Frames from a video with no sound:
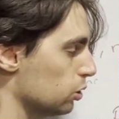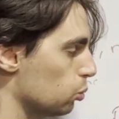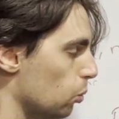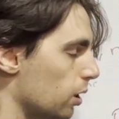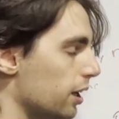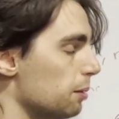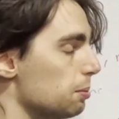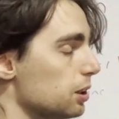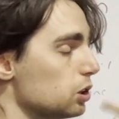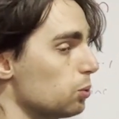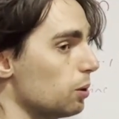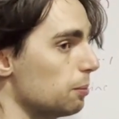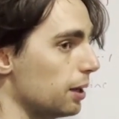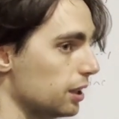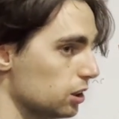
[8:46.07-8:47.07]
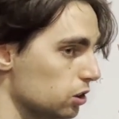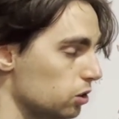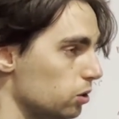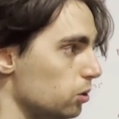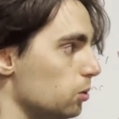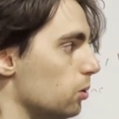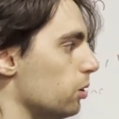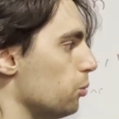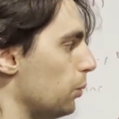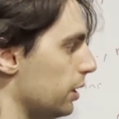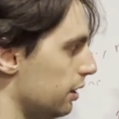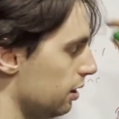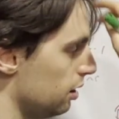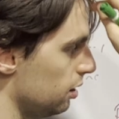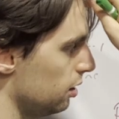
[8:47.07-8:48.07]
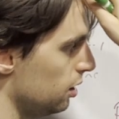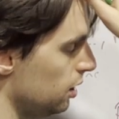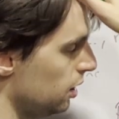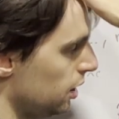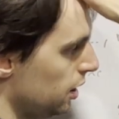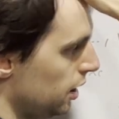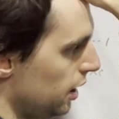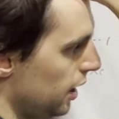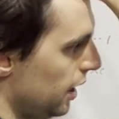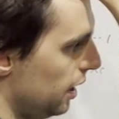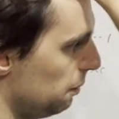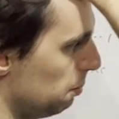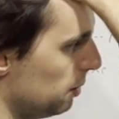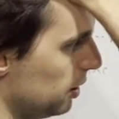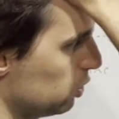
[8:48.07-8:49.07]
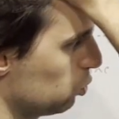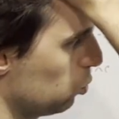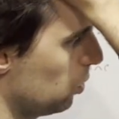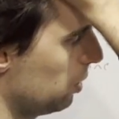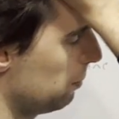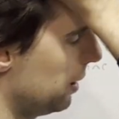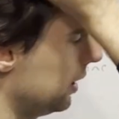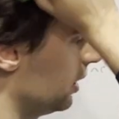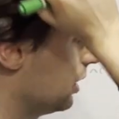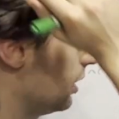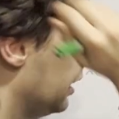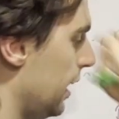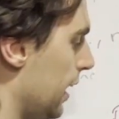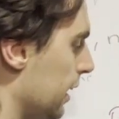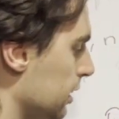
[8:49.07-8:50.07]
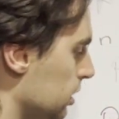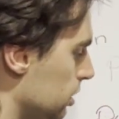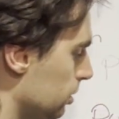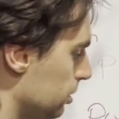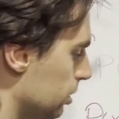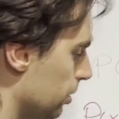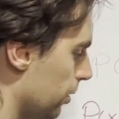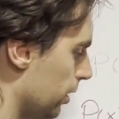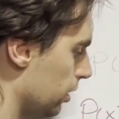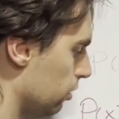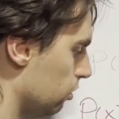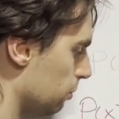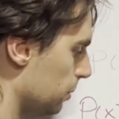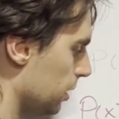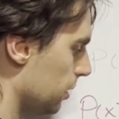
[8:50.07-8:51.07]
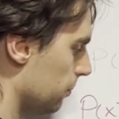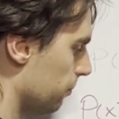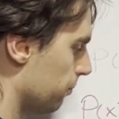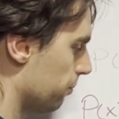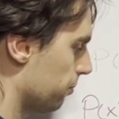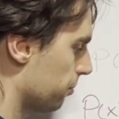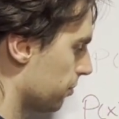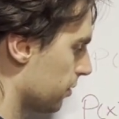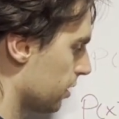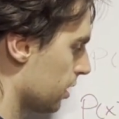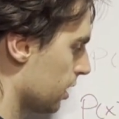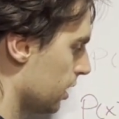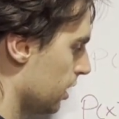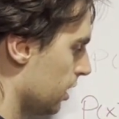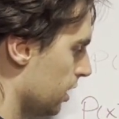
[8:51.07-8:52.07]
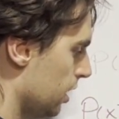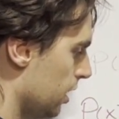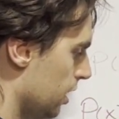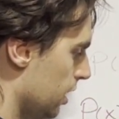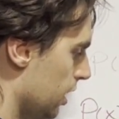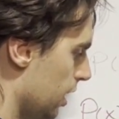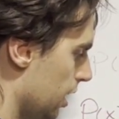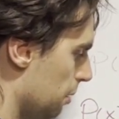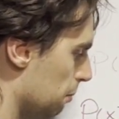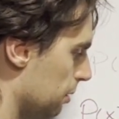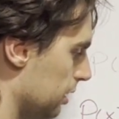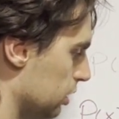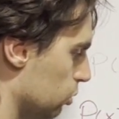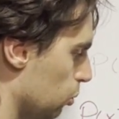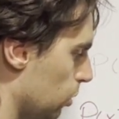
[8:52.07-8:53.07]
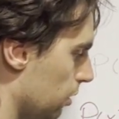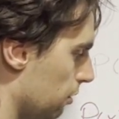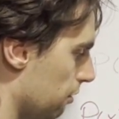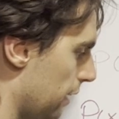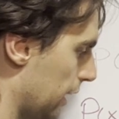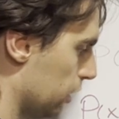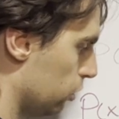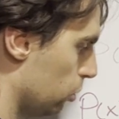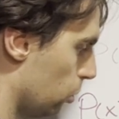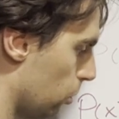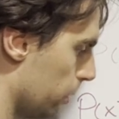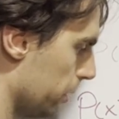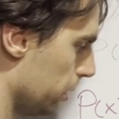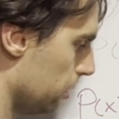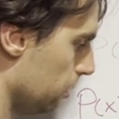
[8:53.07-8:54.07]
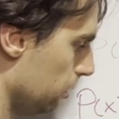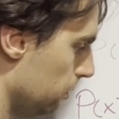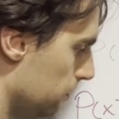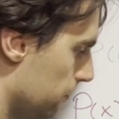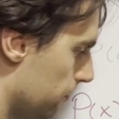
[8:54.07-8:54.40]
1, n plus 1 minus 2, all the way till n plus 1 minus n. So it's going to be n plus 1 factorial